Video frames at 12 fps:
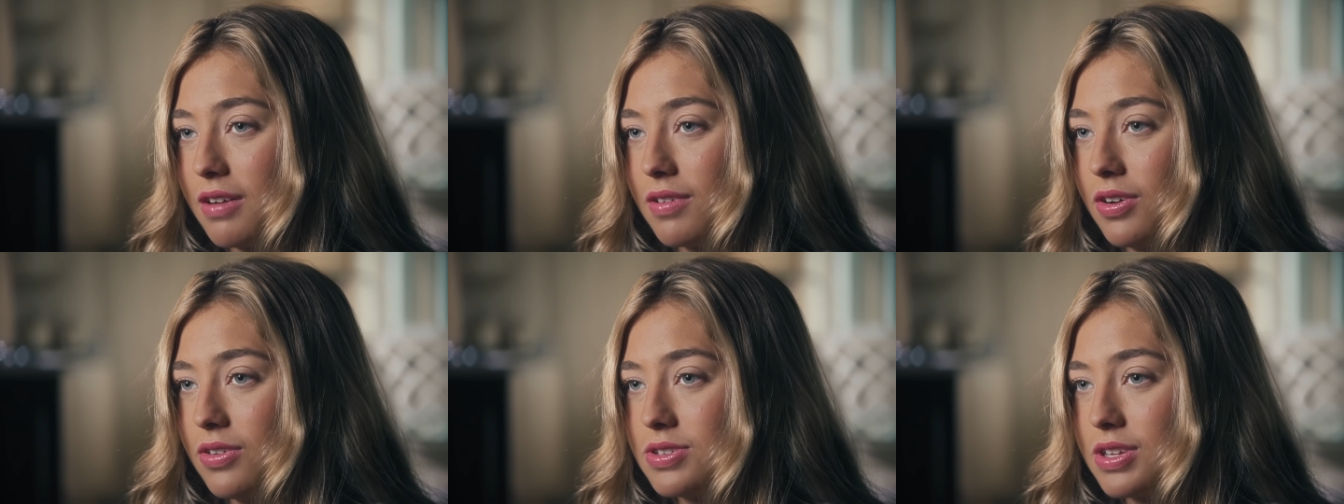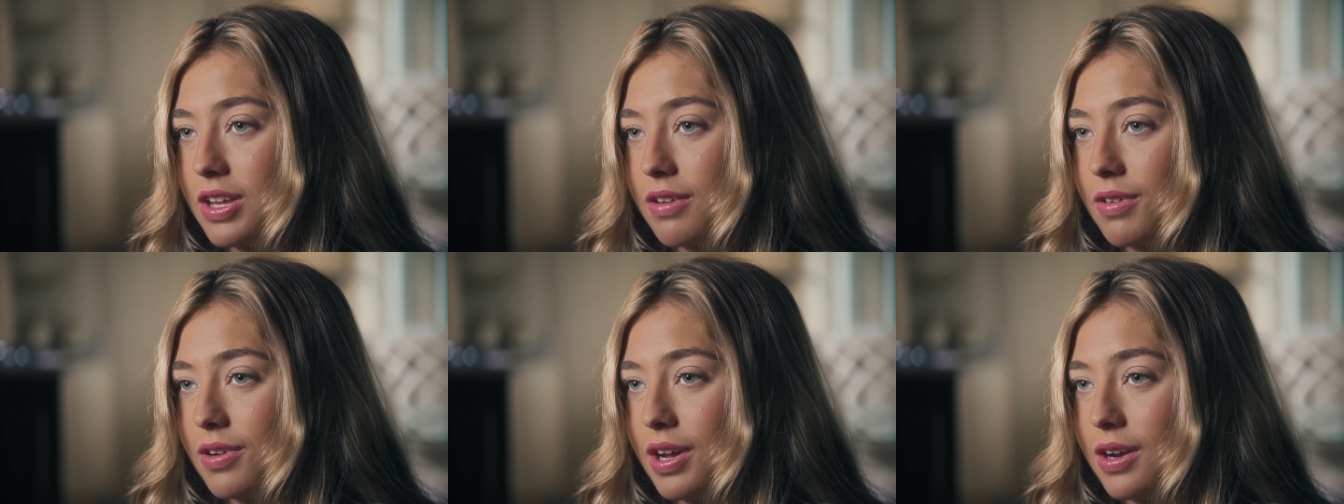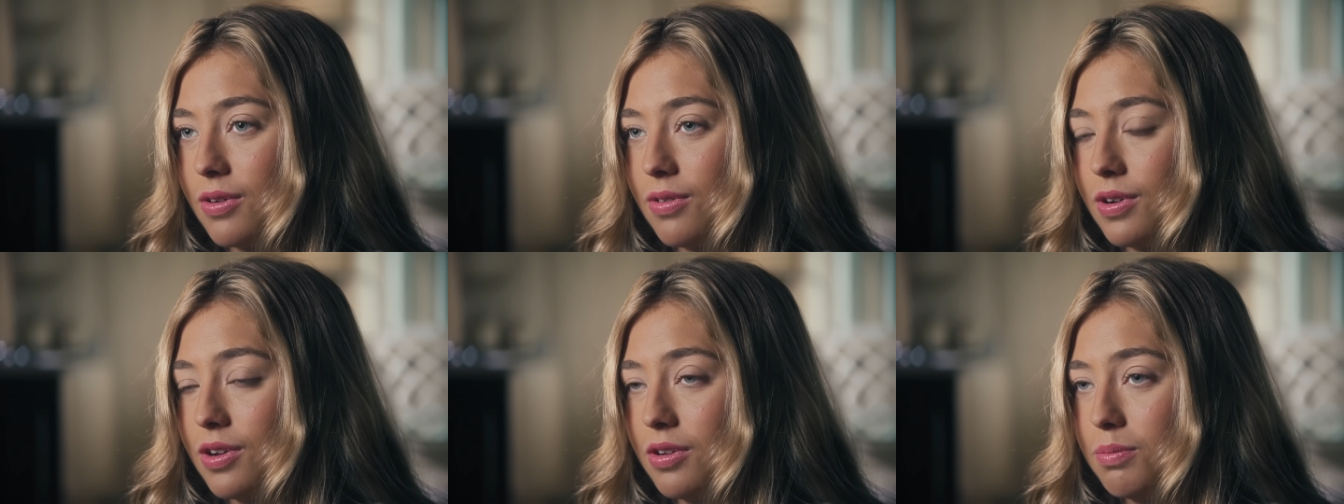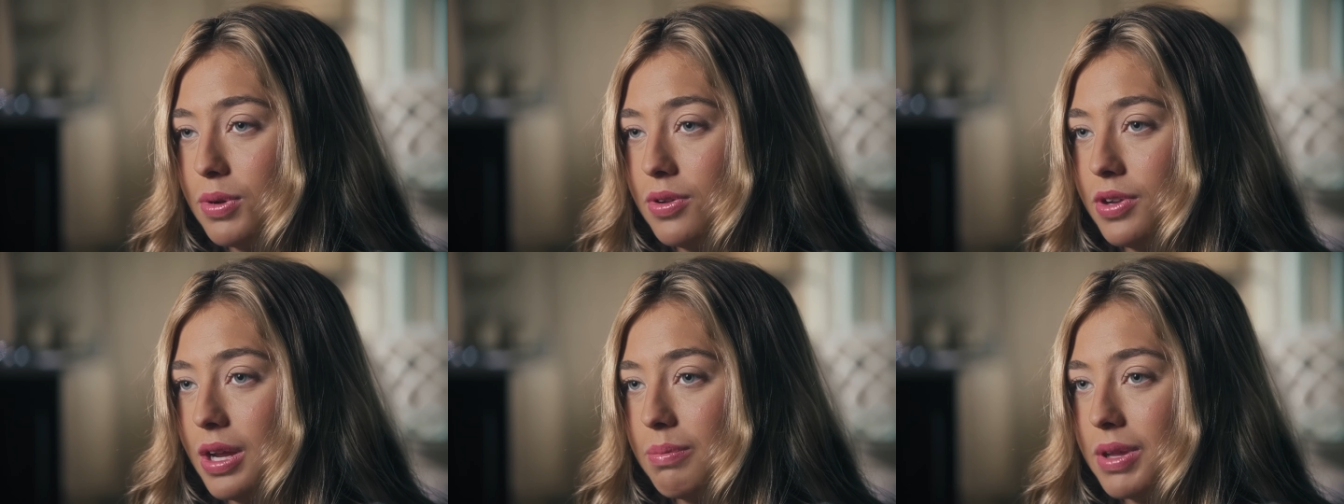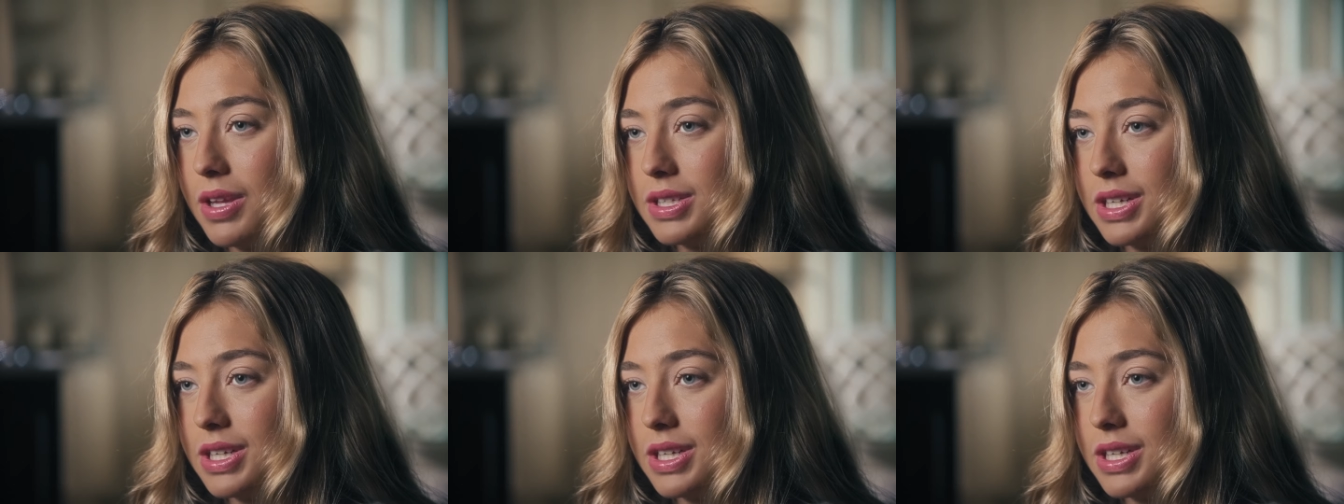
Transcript: that road, so that road had oil pulled up at the